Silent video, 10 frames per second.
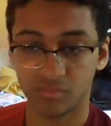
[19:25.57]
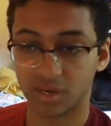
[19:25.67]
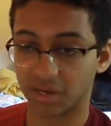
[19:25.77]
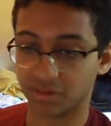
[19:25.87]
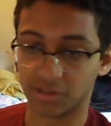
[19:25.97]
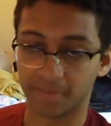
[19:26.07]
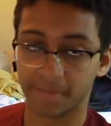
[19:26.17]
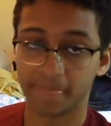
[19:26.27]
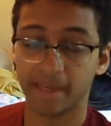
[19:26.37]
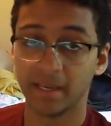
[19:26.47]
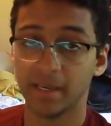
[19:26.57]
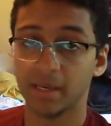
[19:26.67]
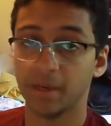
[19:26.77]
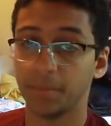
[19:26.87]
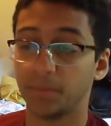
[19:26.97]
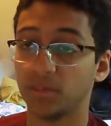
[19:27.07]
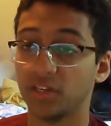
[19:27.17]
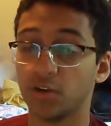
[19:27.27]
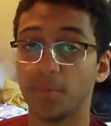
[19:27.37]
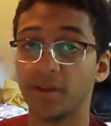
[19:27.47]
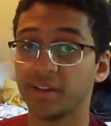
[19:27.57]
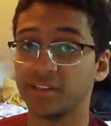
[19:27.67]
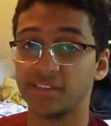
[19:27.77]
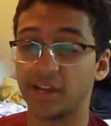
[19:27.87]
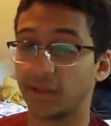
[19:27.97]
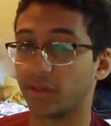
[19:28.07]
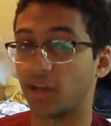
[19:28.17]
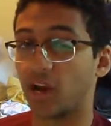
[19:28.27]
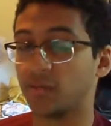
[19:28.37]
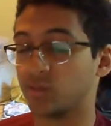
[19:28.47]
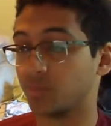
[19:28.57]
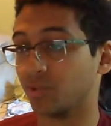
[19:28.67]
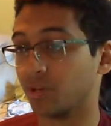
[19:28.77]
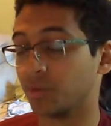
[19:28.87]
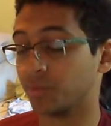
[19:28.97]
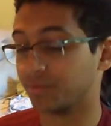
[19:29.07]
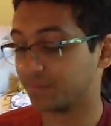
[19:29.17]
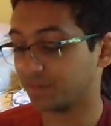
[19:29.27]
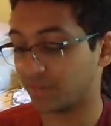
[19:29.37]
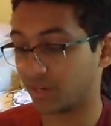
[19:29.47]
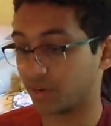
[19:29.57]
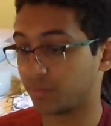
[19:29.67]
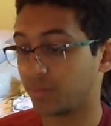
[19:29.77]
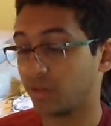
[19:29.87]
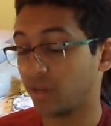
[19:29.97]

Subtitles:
I don't know. Put your opinions down in the comments below, you know.